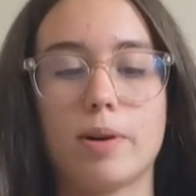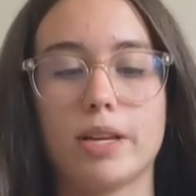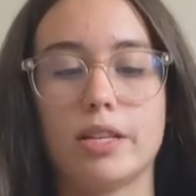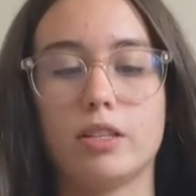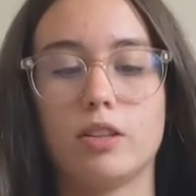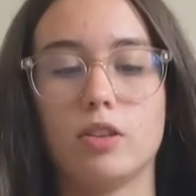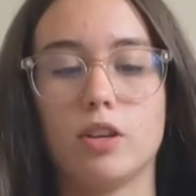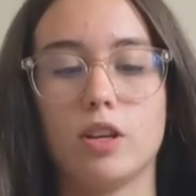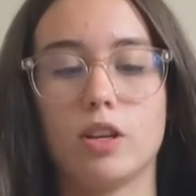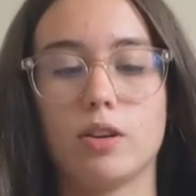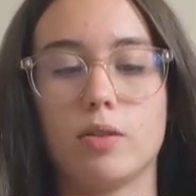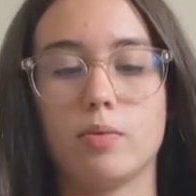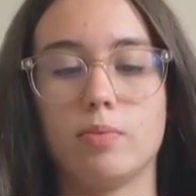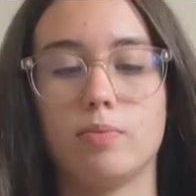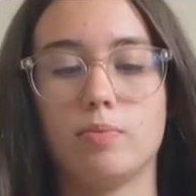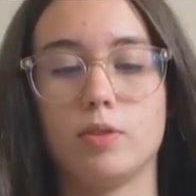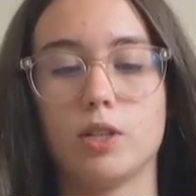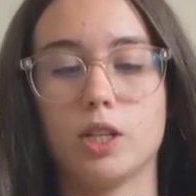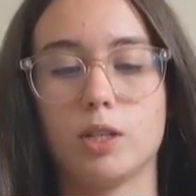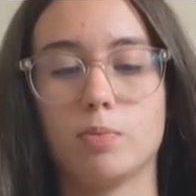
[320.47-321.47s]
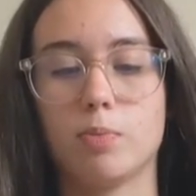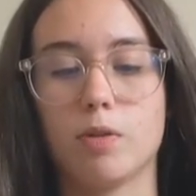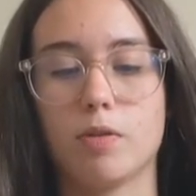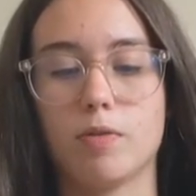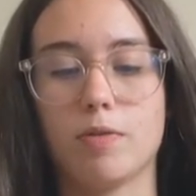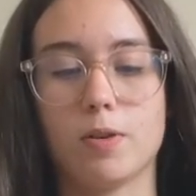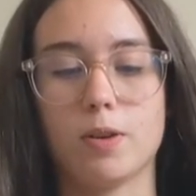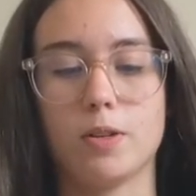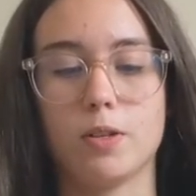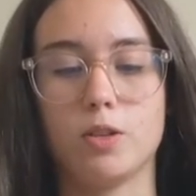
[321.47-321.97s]
My studio just
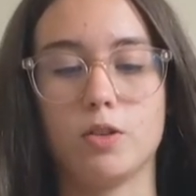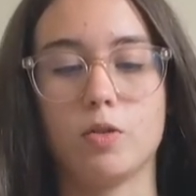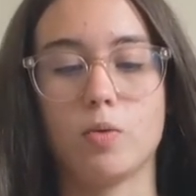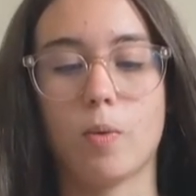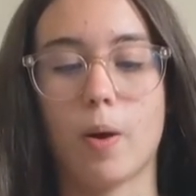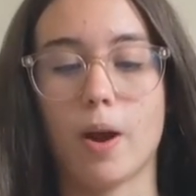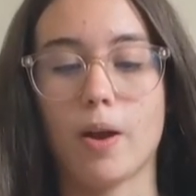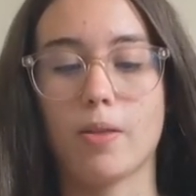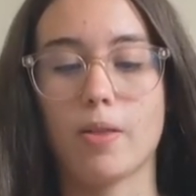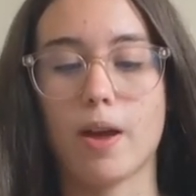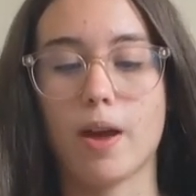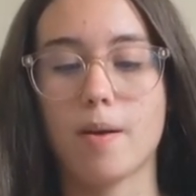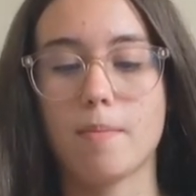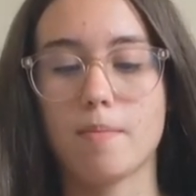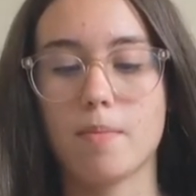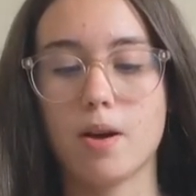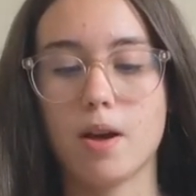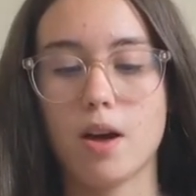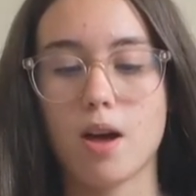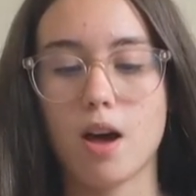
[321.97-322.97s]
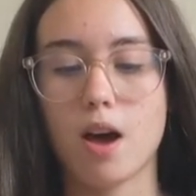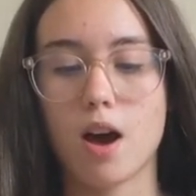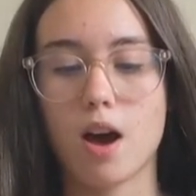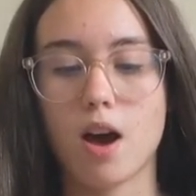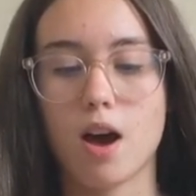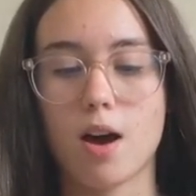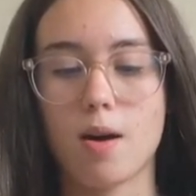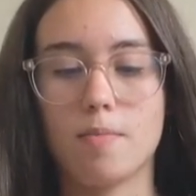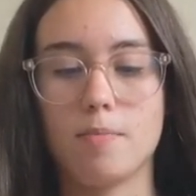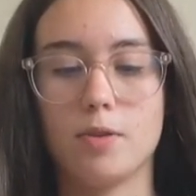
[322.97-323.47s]
prefers you to wear them.
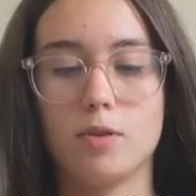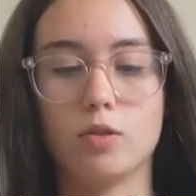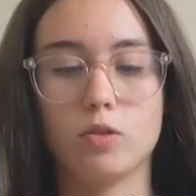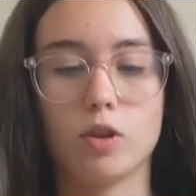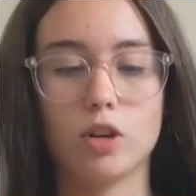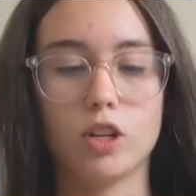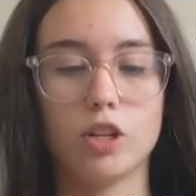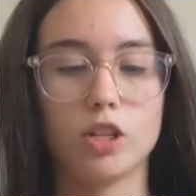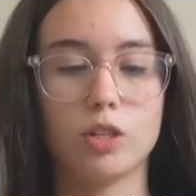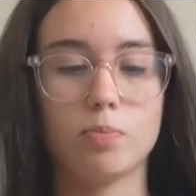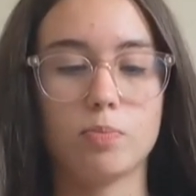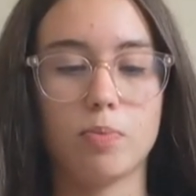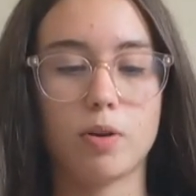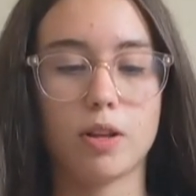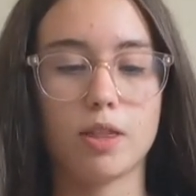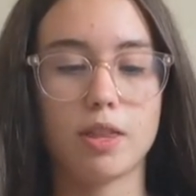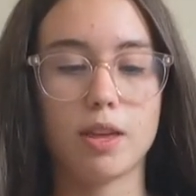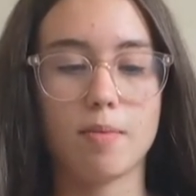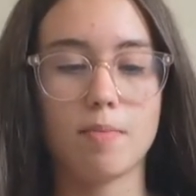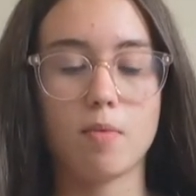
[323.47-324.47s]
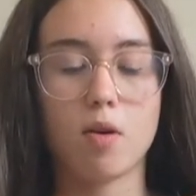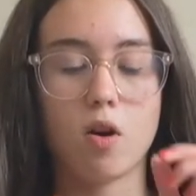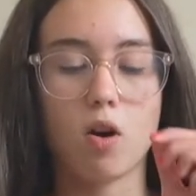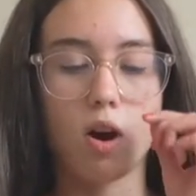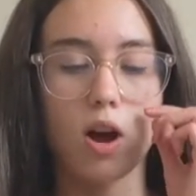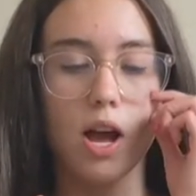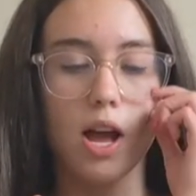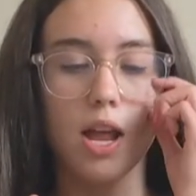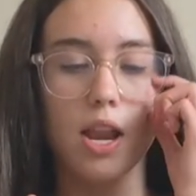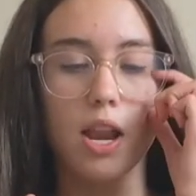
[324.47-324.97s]
Um, you sort of just put them
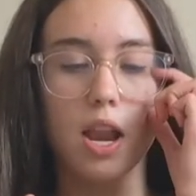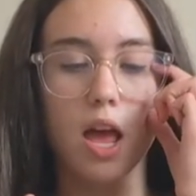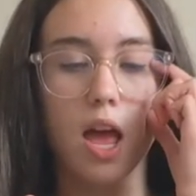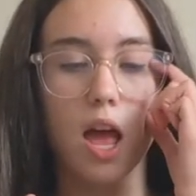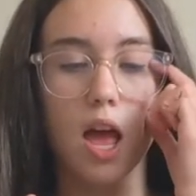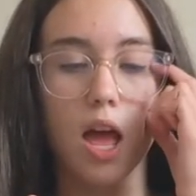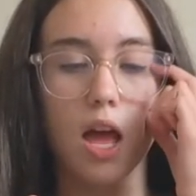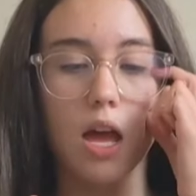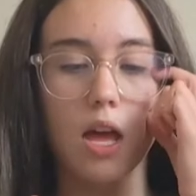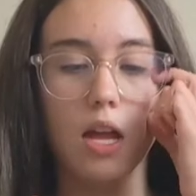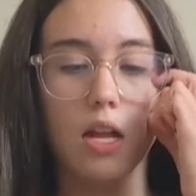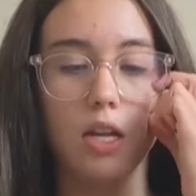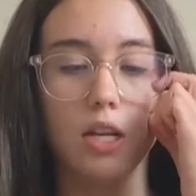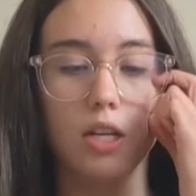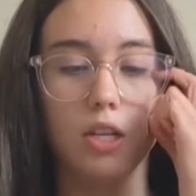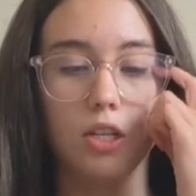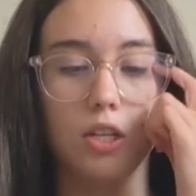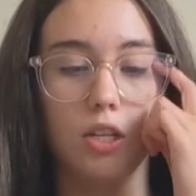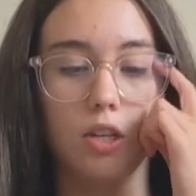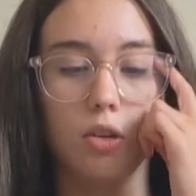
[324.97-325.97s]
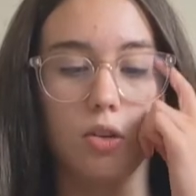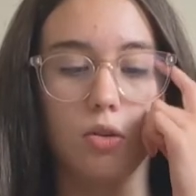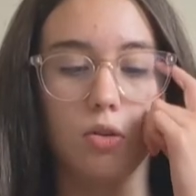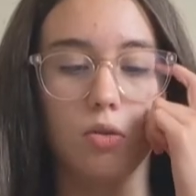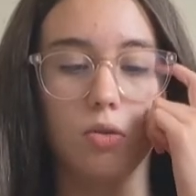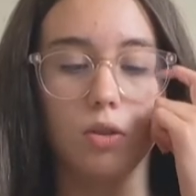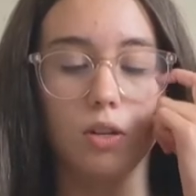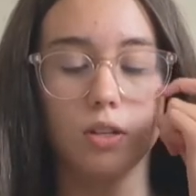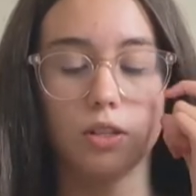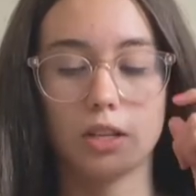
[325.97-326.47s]
on and
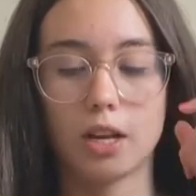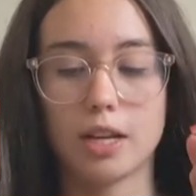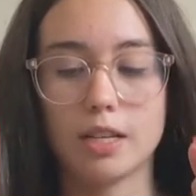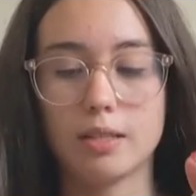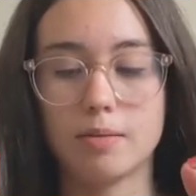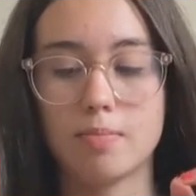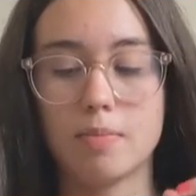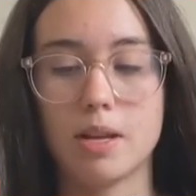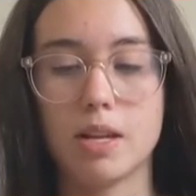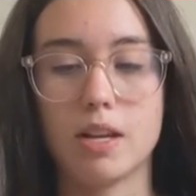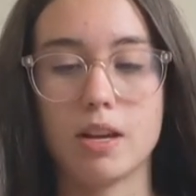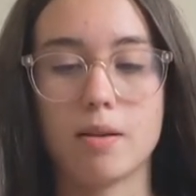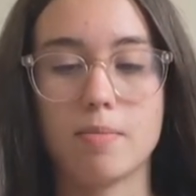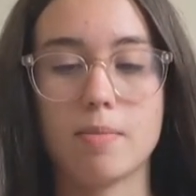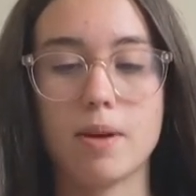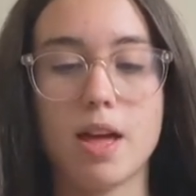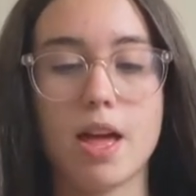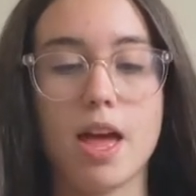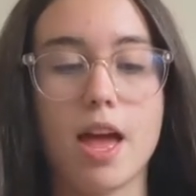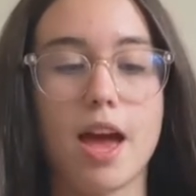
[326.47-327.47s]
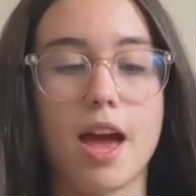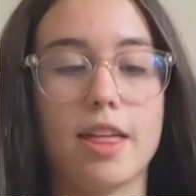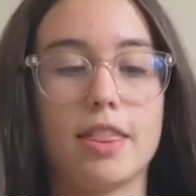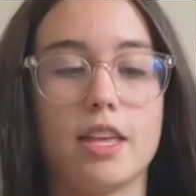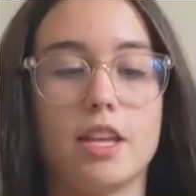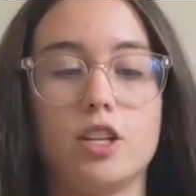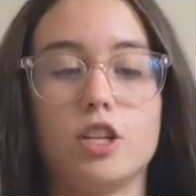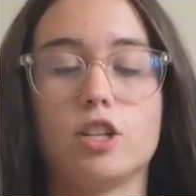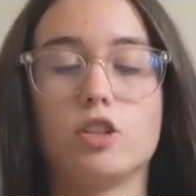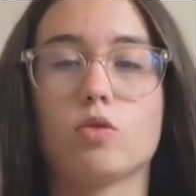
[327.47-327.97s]
you, they're size medium and
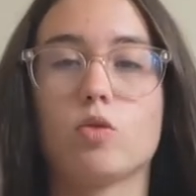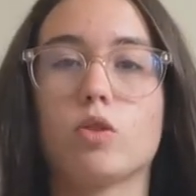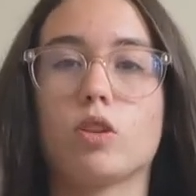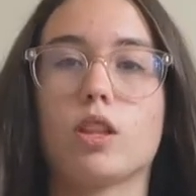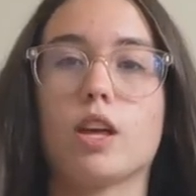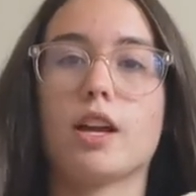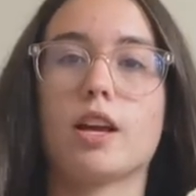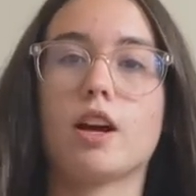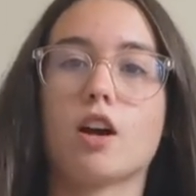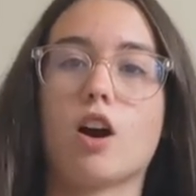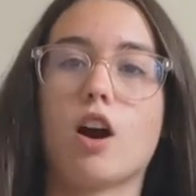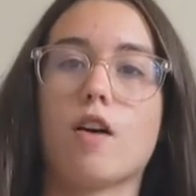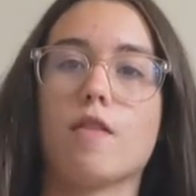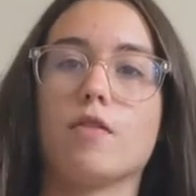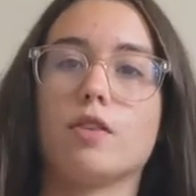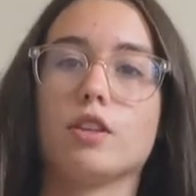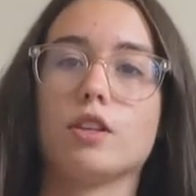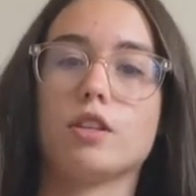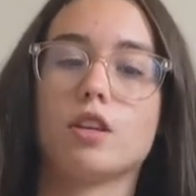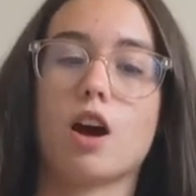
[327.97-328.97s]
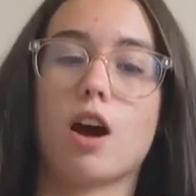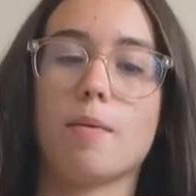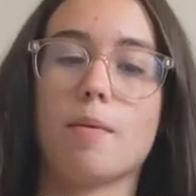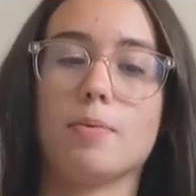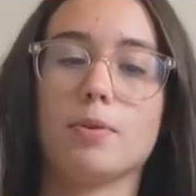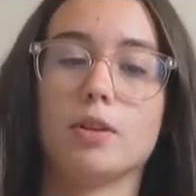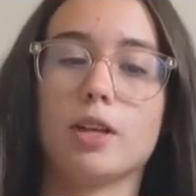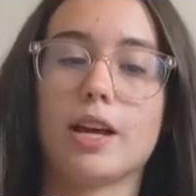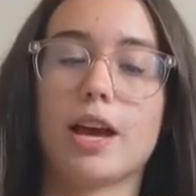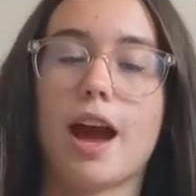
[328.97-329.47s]
they just sort of like cover the
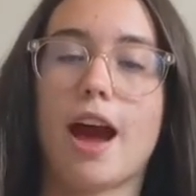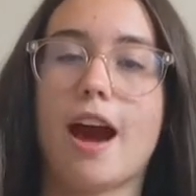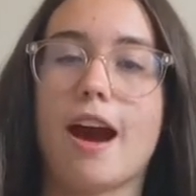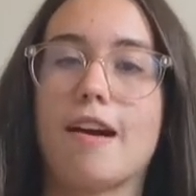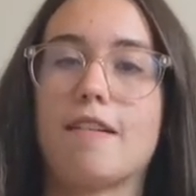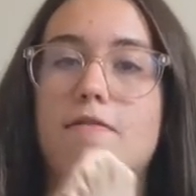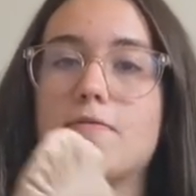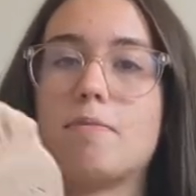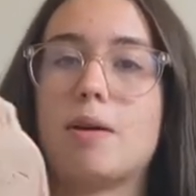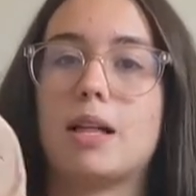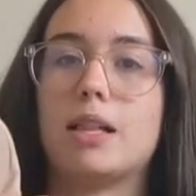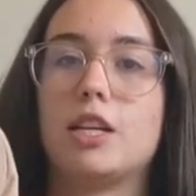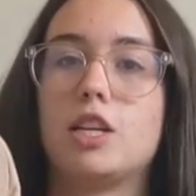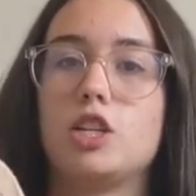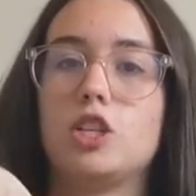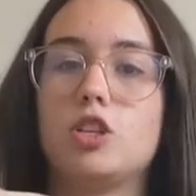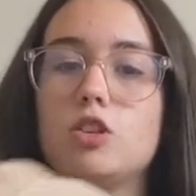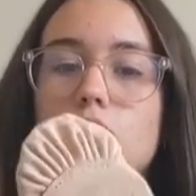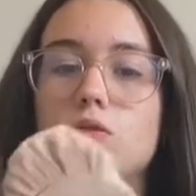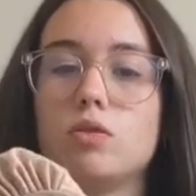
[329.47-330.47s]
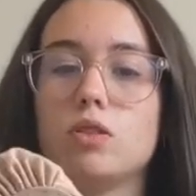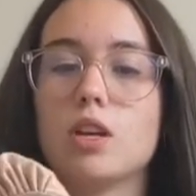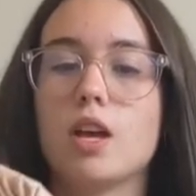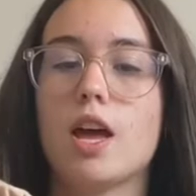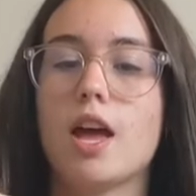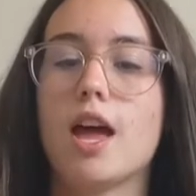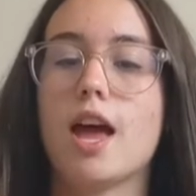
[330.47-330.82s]
top. They're like half ballet shoes.